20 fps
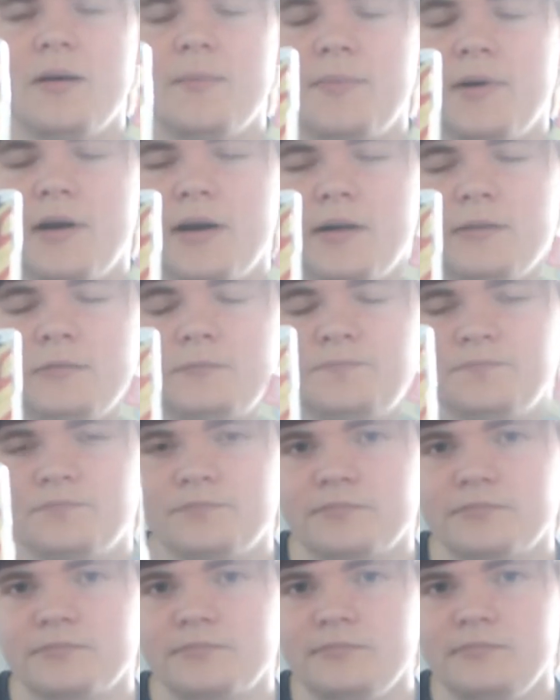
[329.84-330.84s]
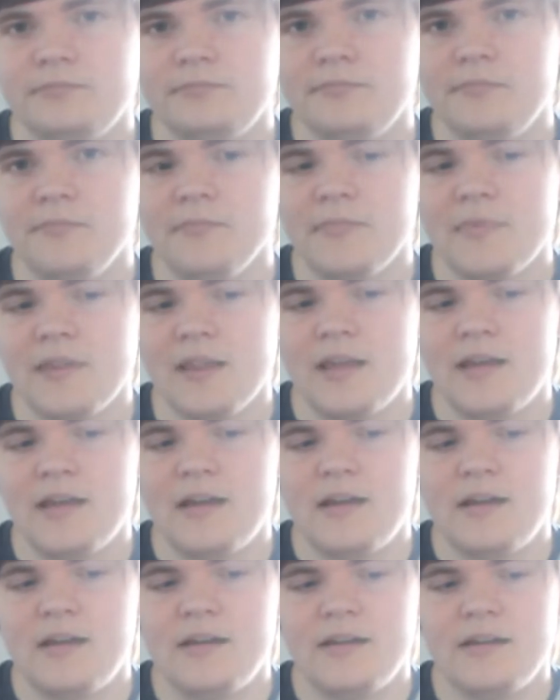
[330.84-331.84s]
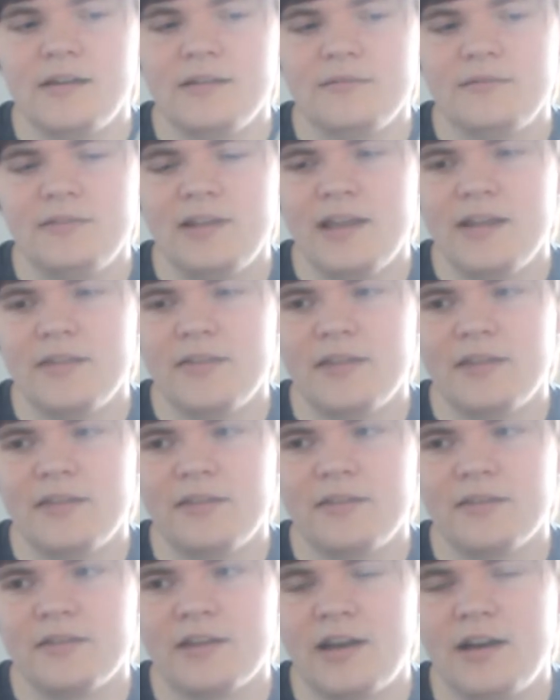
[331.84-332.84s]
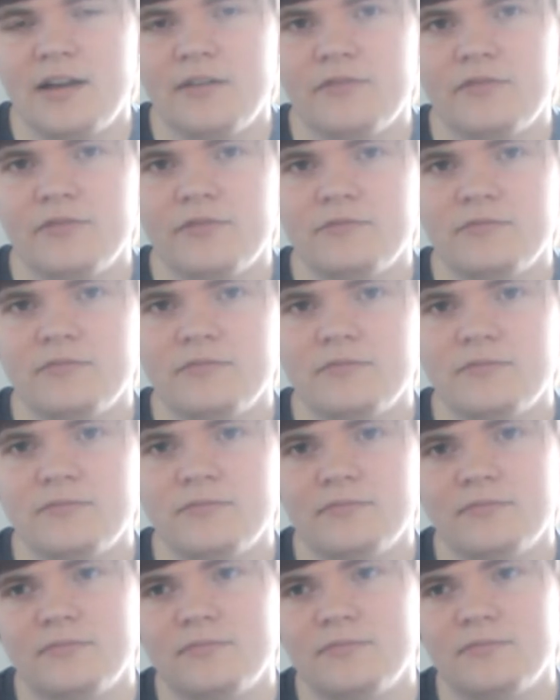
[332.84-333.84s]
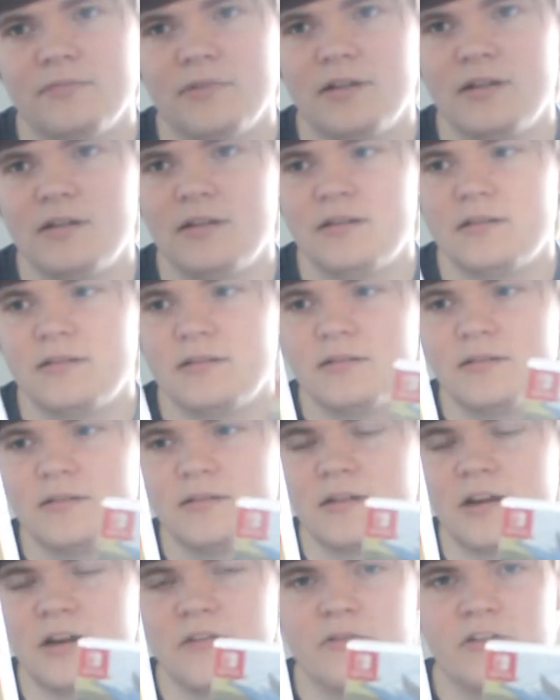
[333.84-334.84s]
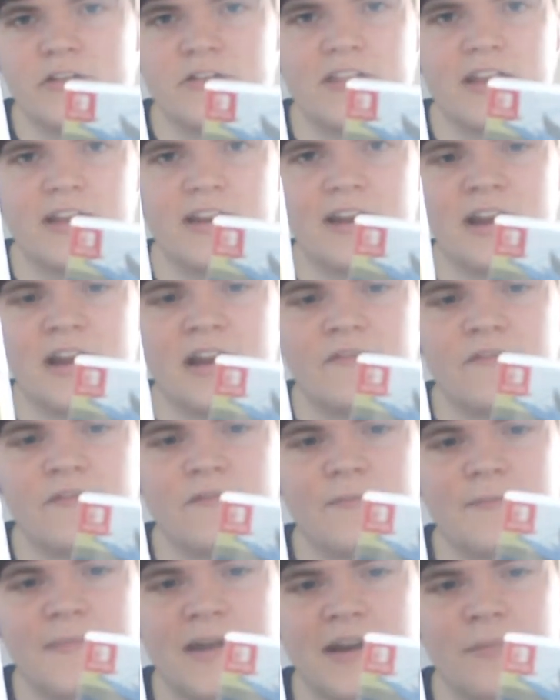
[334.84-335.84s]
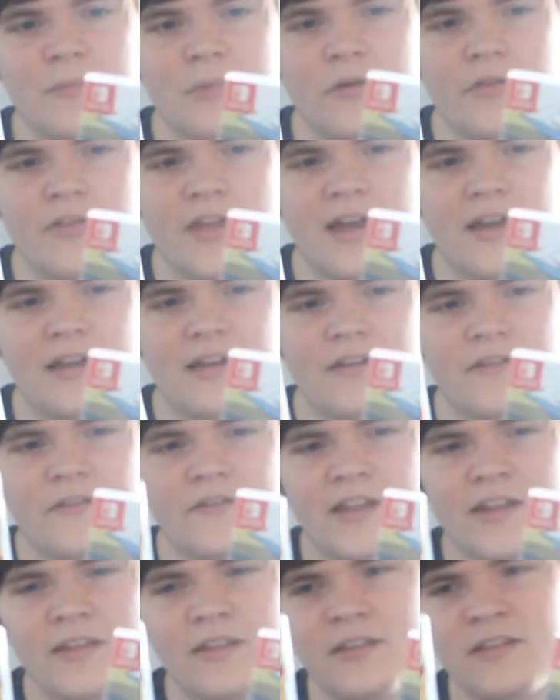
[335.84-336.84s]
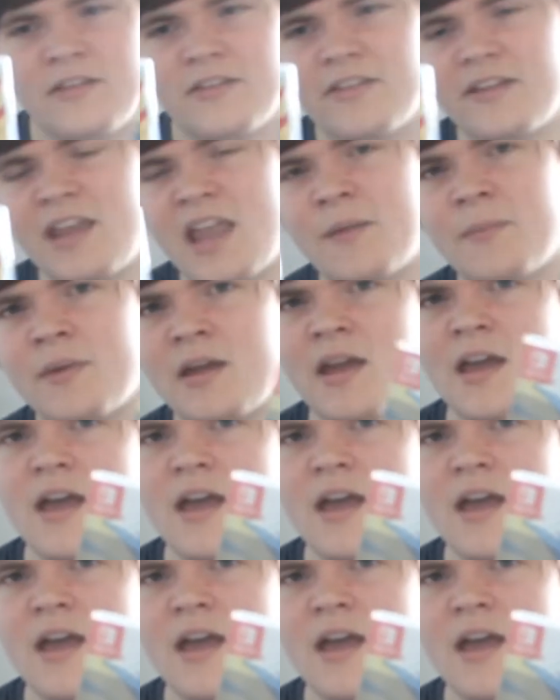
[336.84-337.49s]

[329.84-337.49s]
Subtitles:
but. Yeah, that's kind of wish they kind of added more of that into the game.